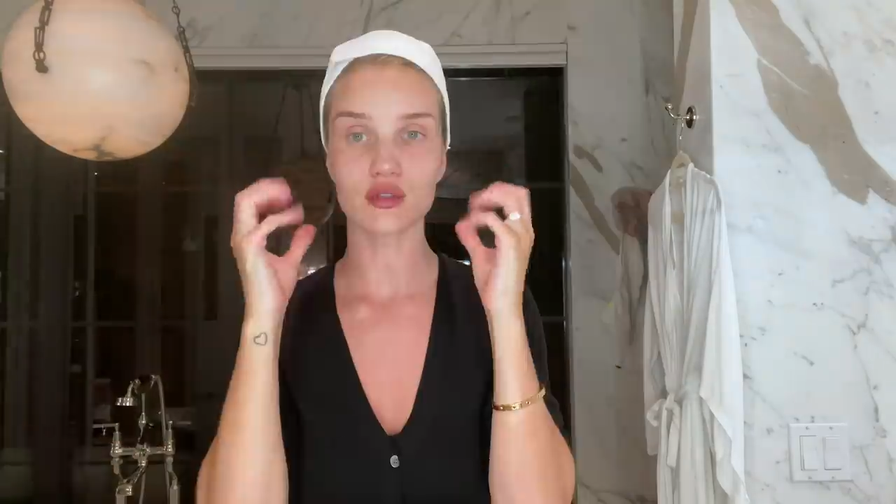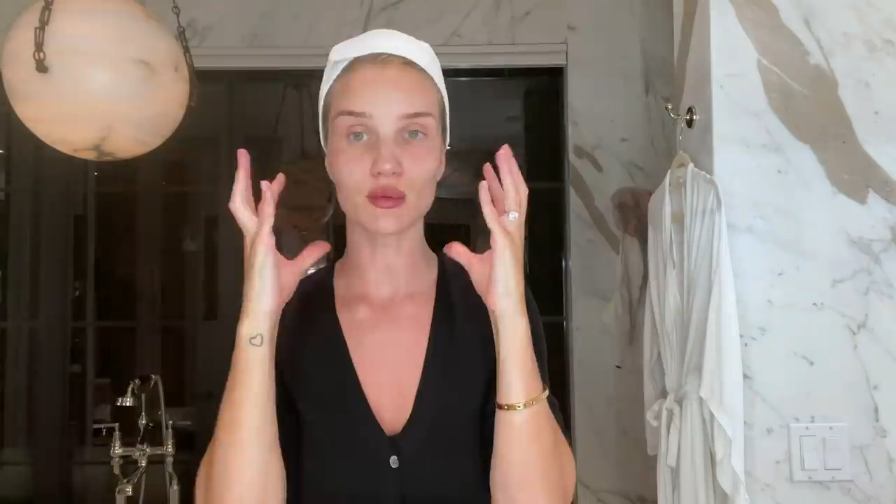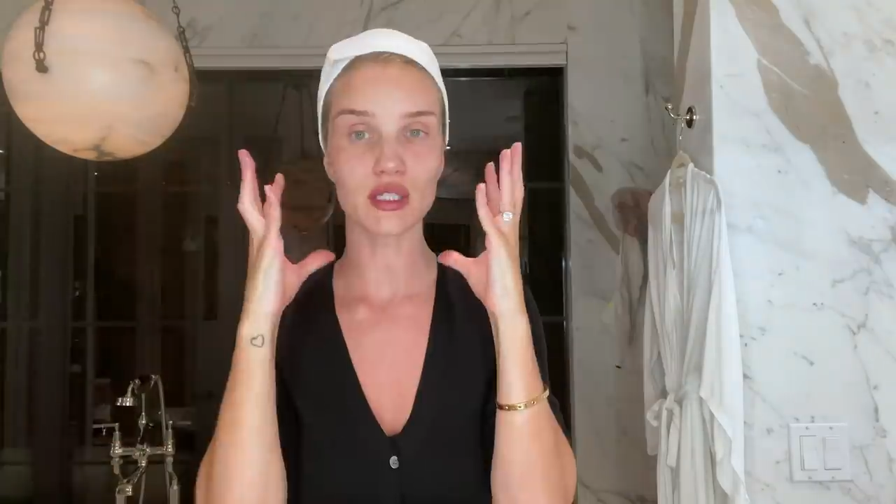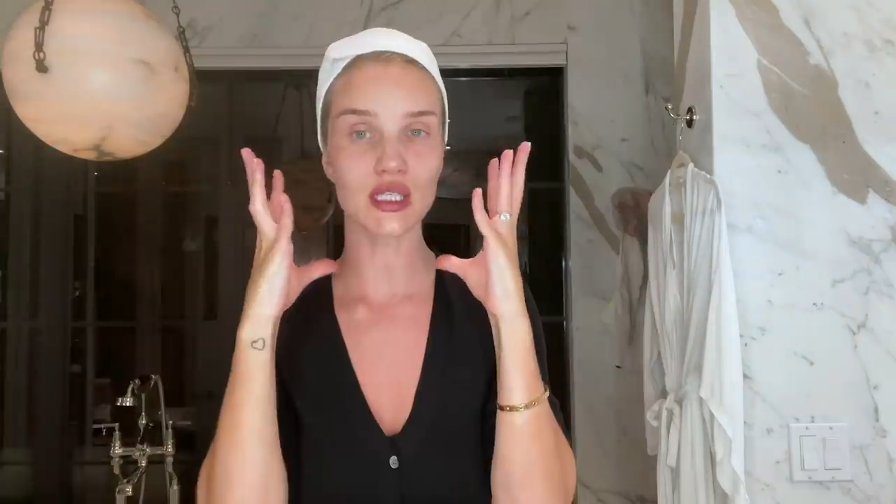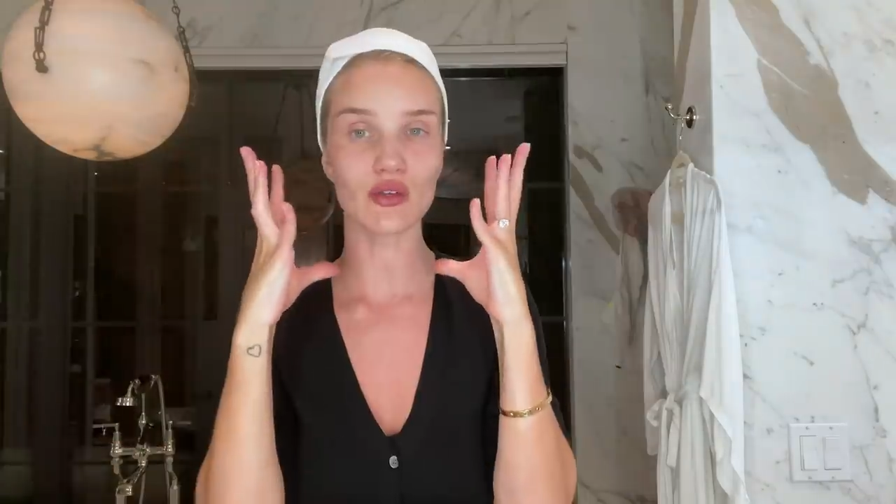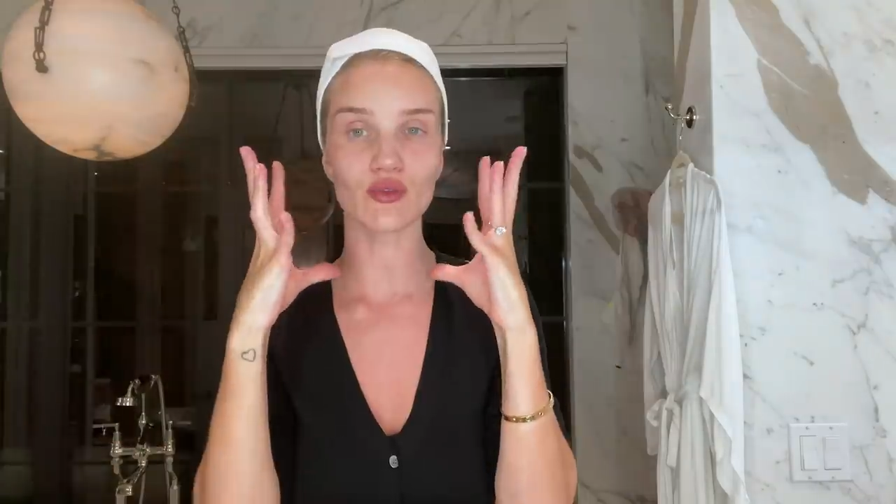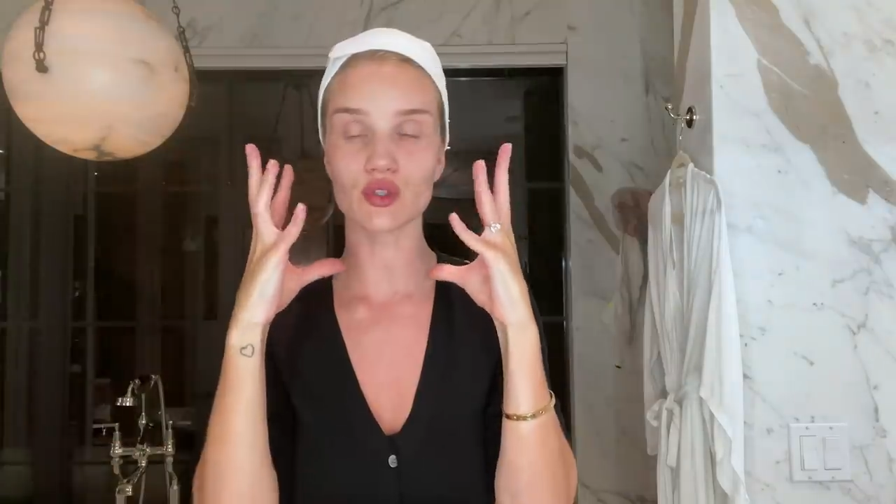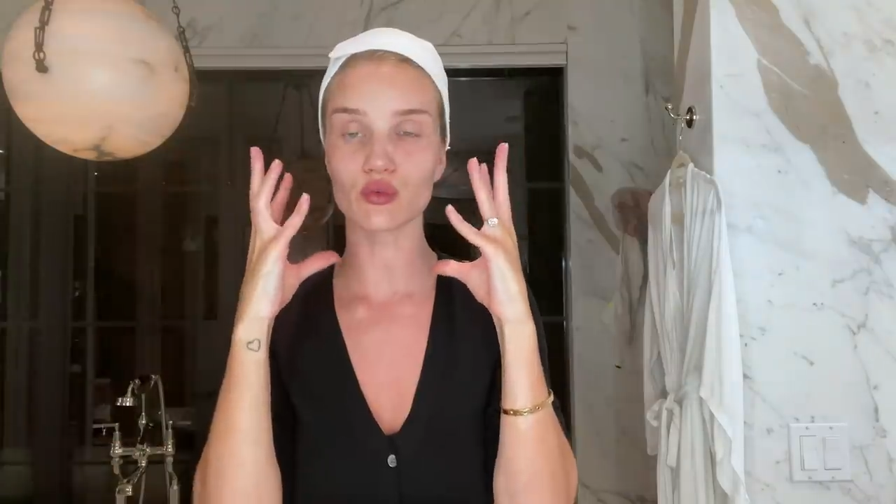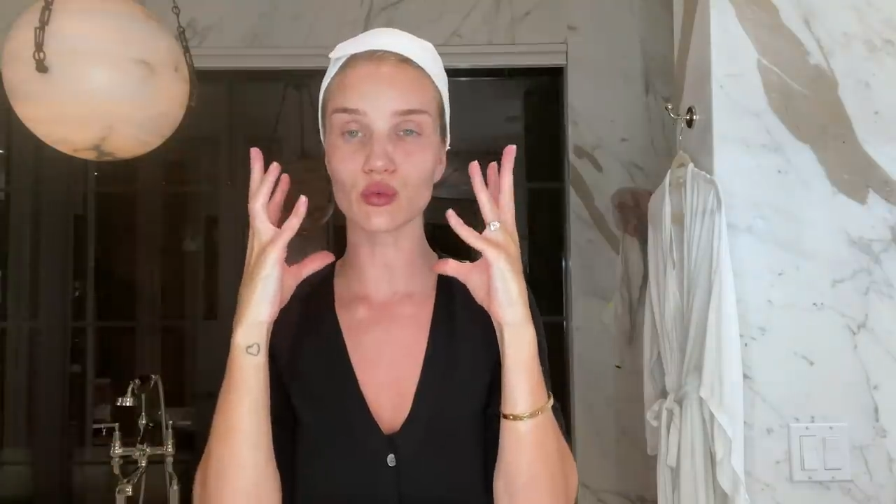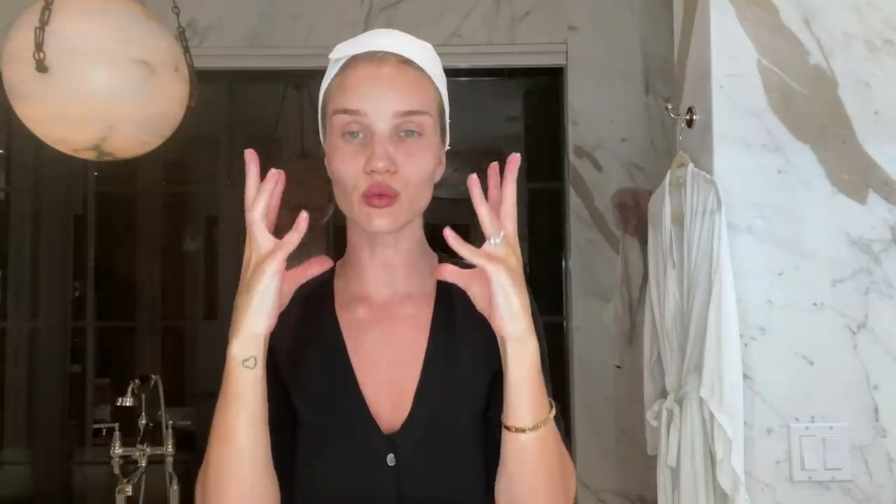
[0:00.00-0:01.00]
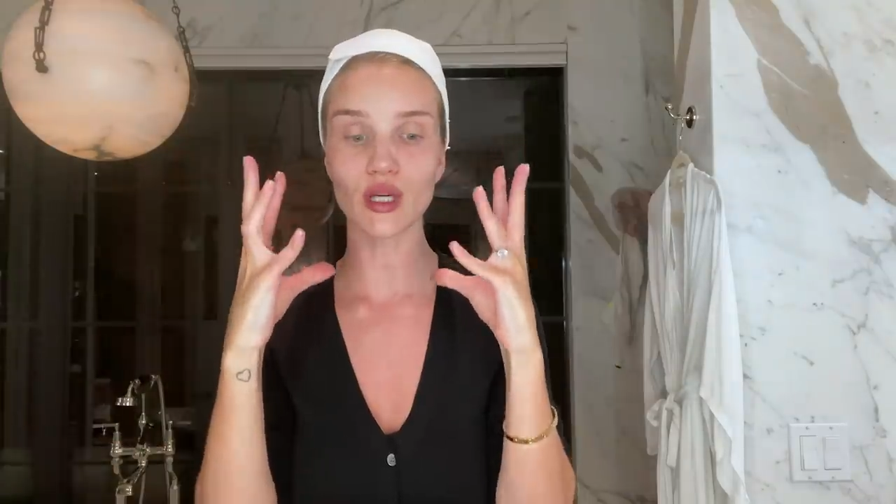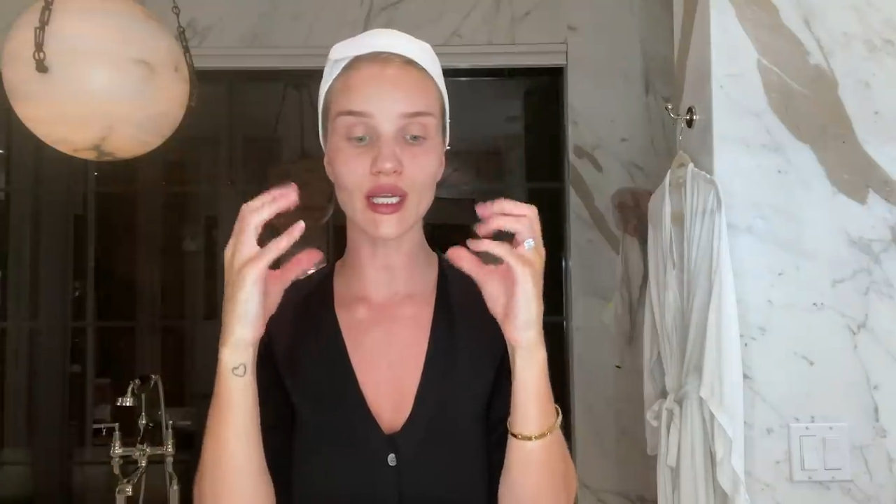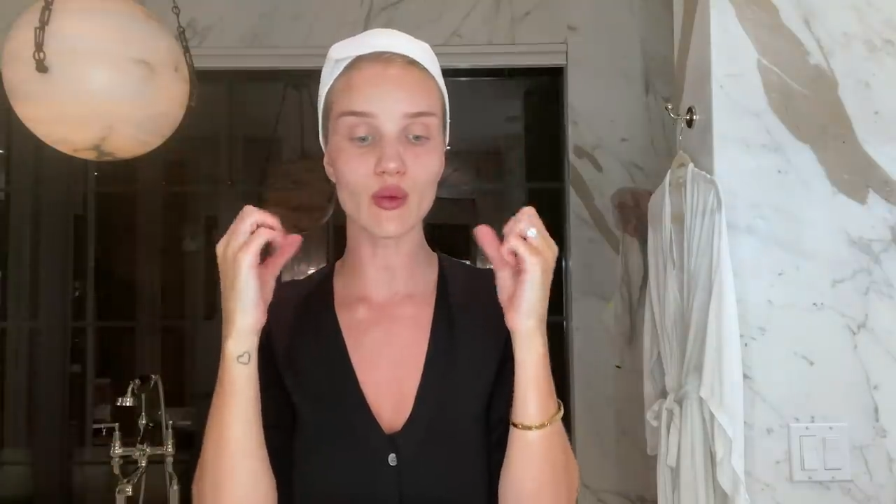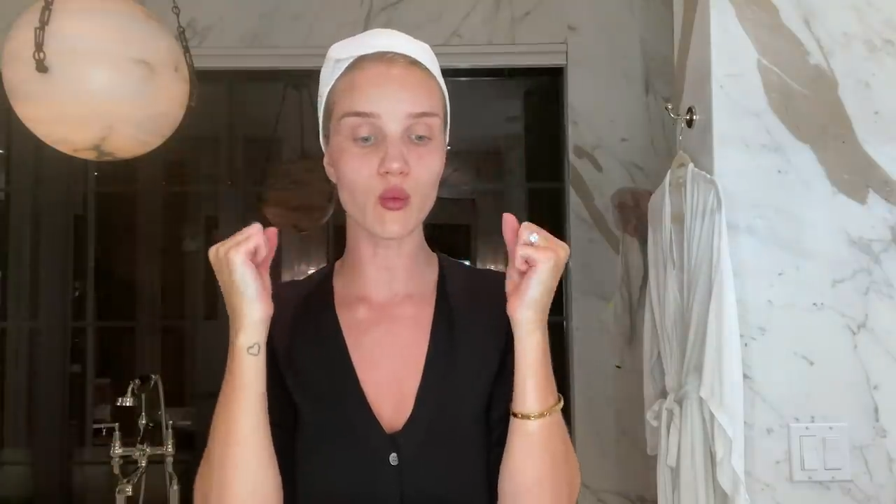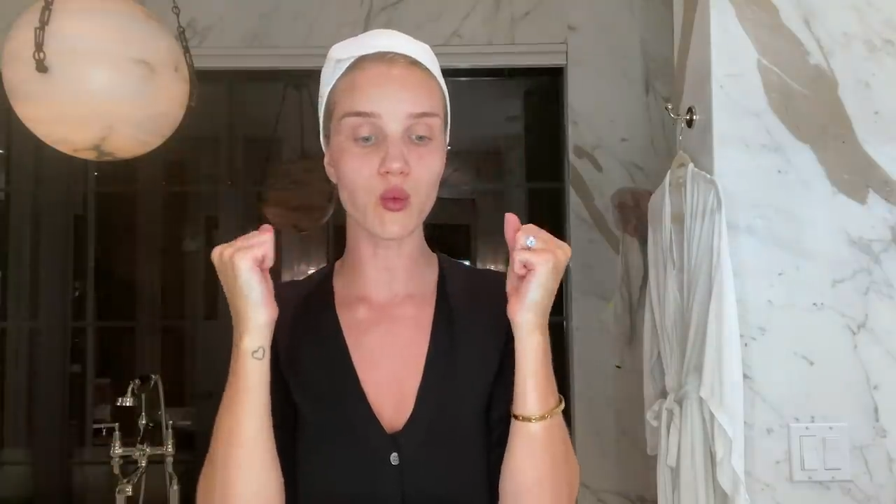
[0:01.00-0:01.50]
So my skin feels
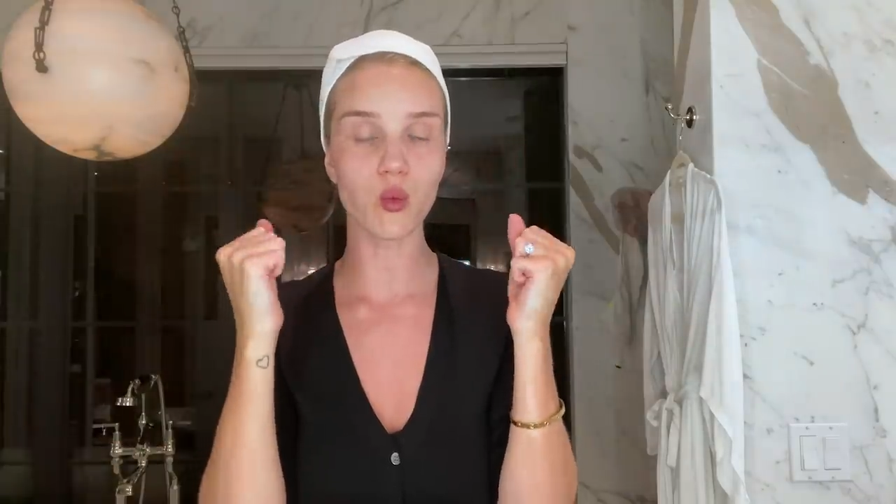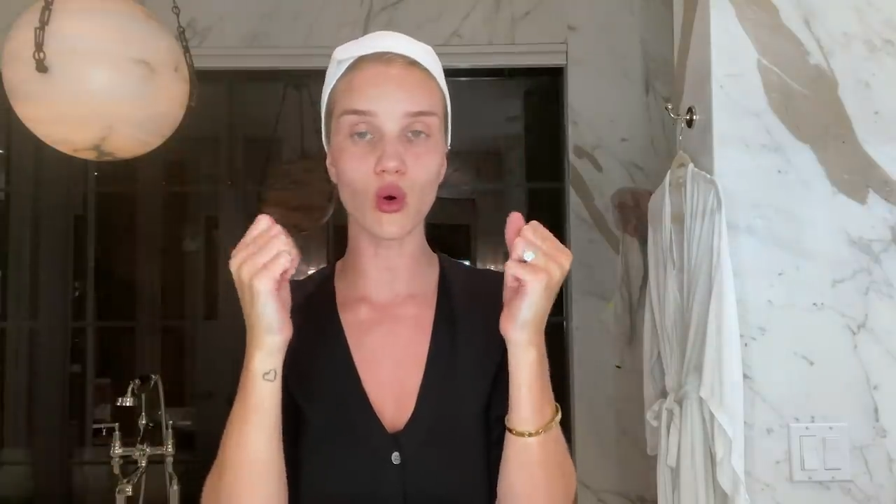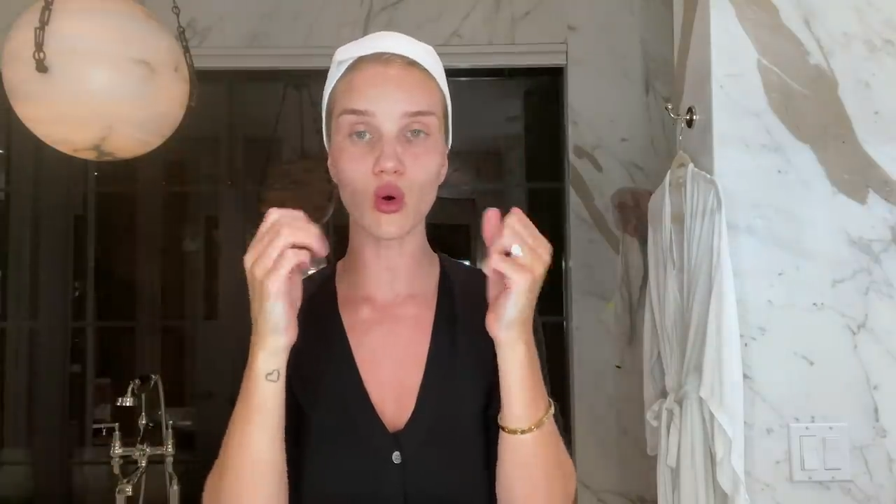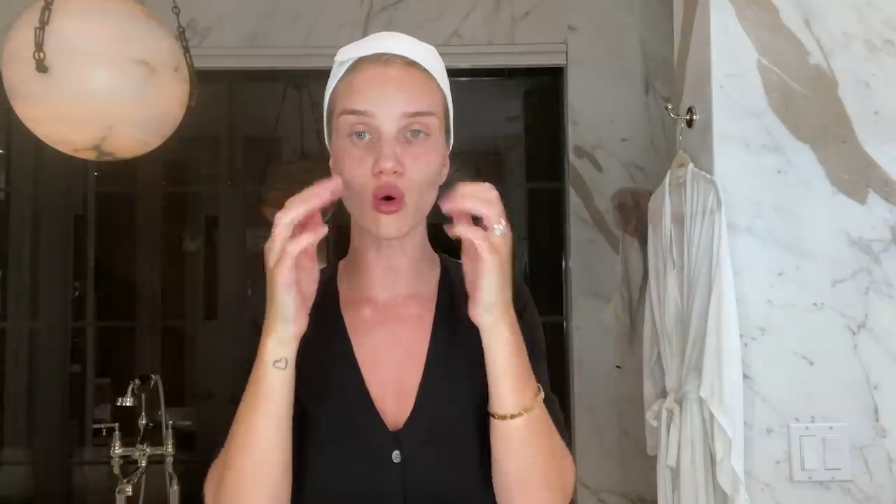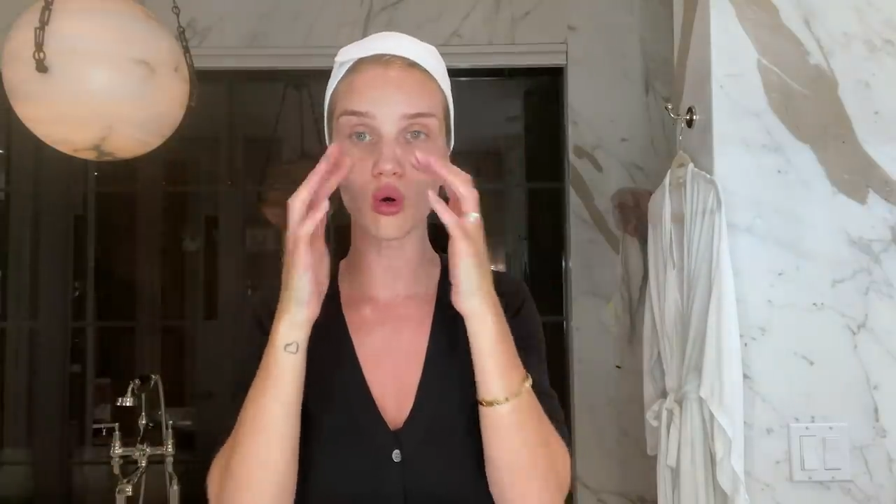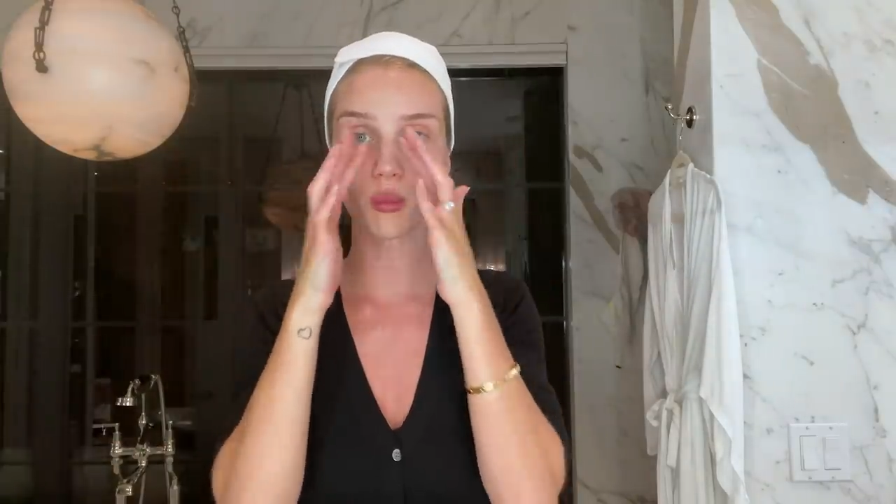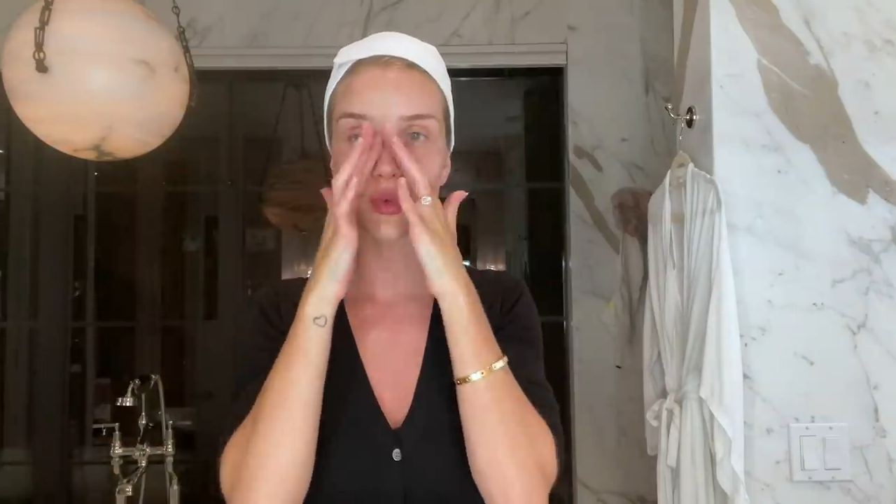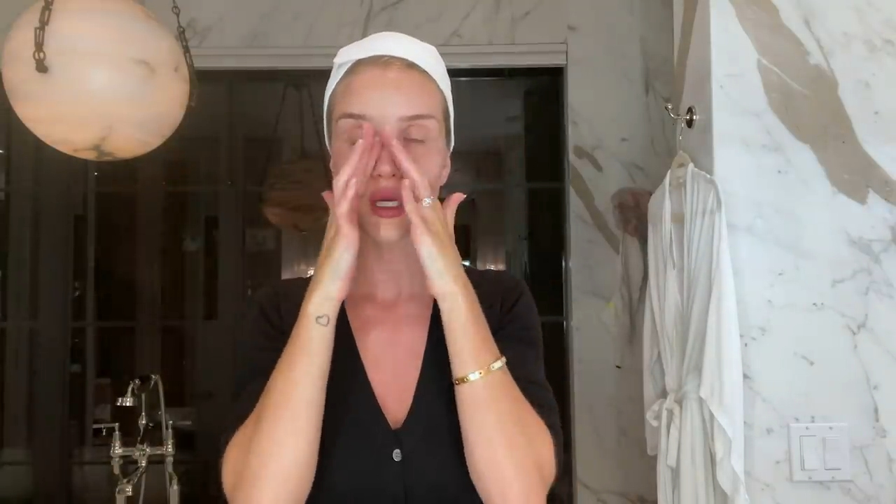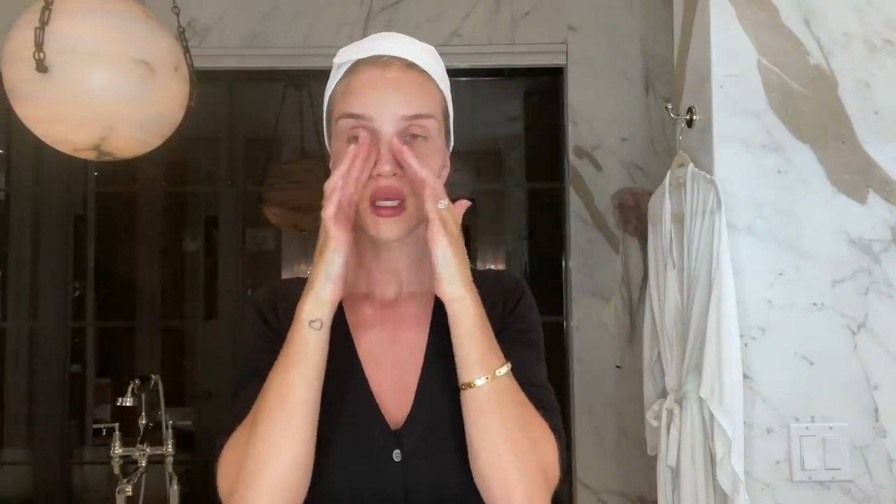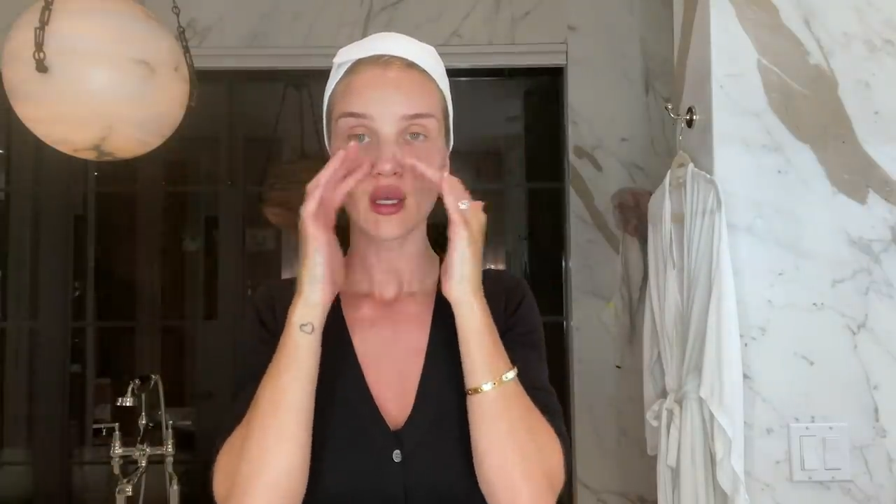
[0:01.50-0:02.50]
really warm,